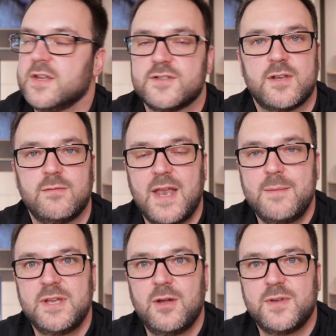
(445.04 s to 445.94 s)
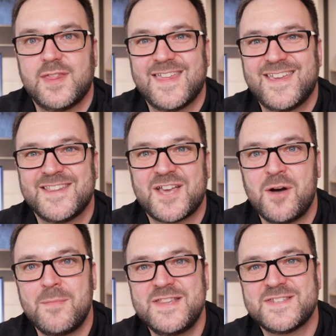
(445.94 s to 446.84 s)
So let me know what you think in the
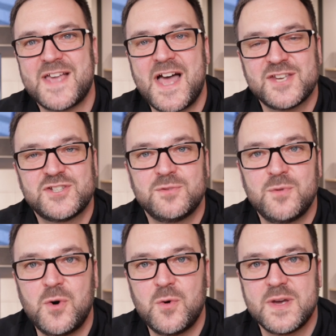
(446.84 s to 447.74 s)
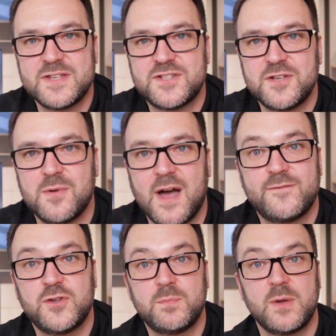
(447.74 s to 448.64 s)
comments, as you always do.
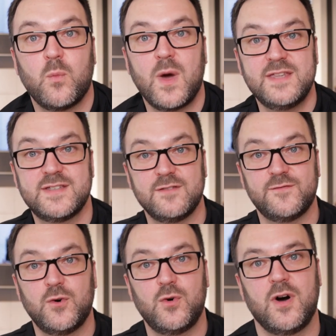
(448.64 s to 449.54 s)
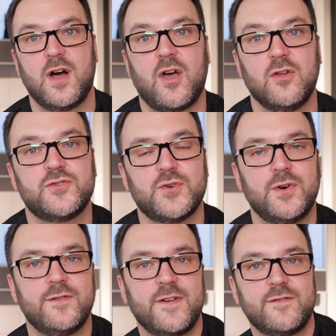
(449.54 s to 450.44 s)
Have you been waiting for a
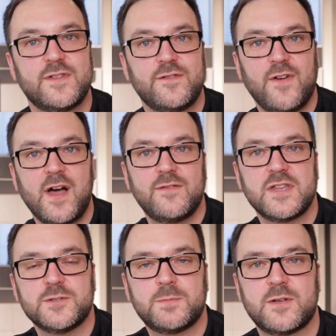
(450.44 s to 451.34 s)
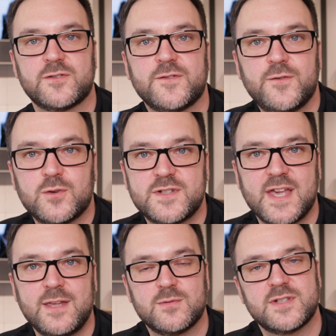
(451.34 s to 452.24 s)
Contour 55 inch because the
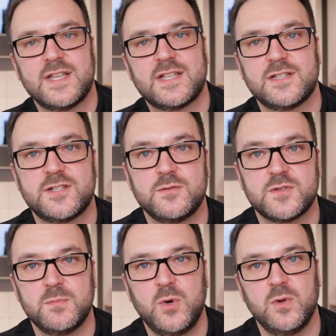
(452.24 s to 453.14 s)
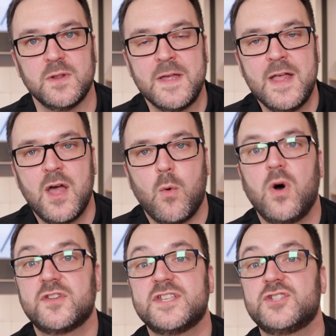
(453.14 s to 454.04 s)
48 was a little too small?
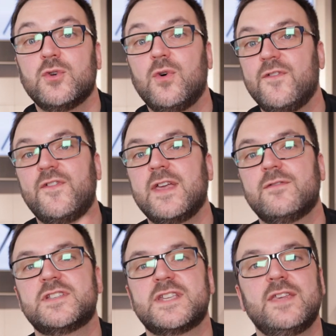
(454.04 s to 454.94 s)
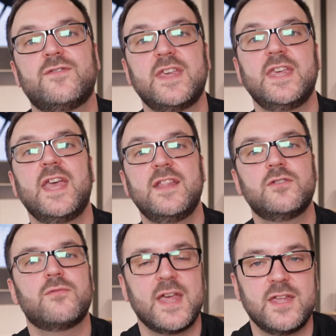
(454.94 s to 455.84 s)
What is your favourite TV in
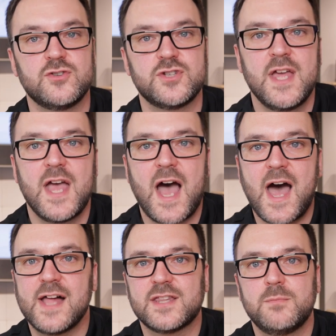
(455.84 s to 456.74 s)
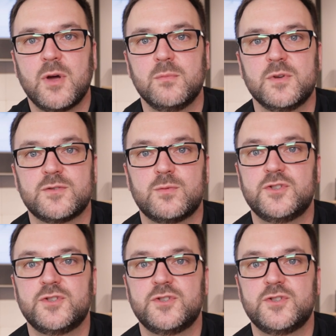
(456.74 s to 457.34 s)
the range at the moment?